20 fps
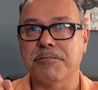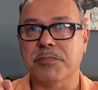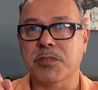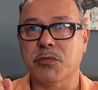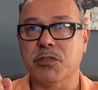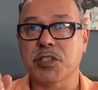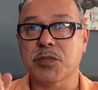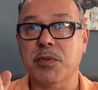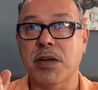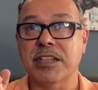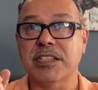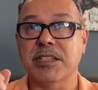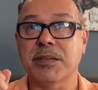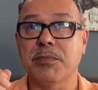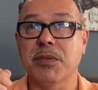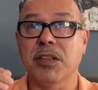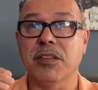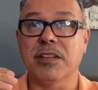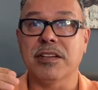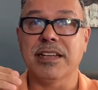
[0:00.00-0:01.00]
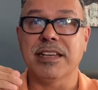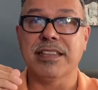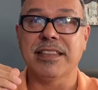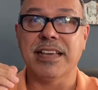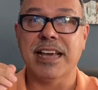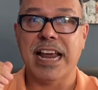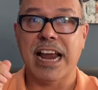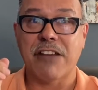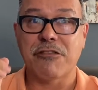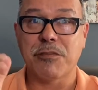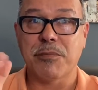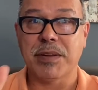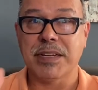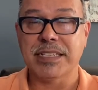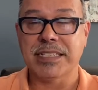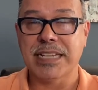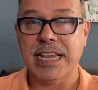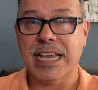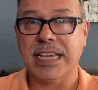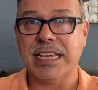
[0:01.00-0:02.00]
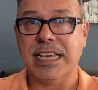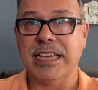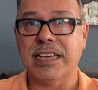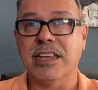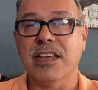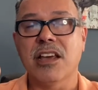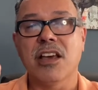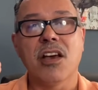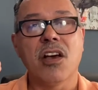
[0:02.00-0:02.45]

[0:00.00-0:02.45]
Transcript: responsibility that everybody's taking,